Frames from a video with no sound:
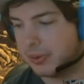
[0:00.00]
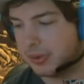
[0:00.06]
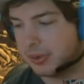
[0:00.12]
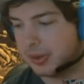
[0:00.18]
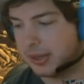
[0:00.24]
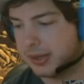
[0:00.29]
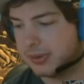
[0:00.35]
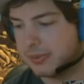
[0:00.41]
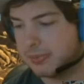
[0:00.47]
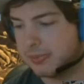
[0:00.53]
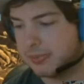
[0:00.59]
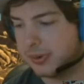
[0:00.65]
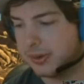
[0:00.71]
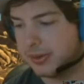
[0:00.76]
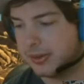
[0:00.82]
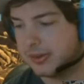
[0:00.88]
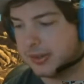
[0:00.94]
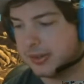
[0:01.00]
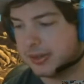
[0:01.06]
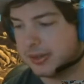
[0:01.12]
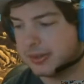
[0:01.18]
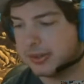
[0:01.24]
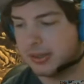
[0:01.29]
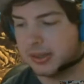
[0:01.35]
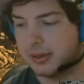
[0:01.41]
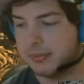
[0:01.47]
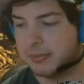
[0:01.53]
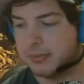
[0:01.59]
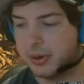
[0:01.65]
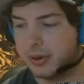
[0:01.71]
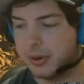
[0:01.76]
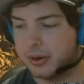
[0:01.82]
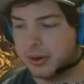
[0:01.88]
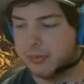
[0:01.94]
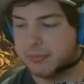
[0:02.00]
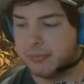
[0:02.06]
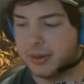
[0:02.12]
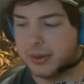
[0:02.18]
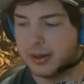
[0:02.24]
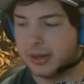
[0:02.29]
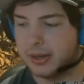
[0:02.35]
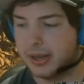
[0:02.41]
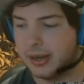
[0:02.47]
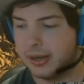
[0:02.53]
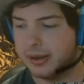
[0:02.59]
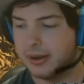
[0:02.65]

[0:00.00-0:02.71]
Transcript: points is Clint Boyer barely hanging on.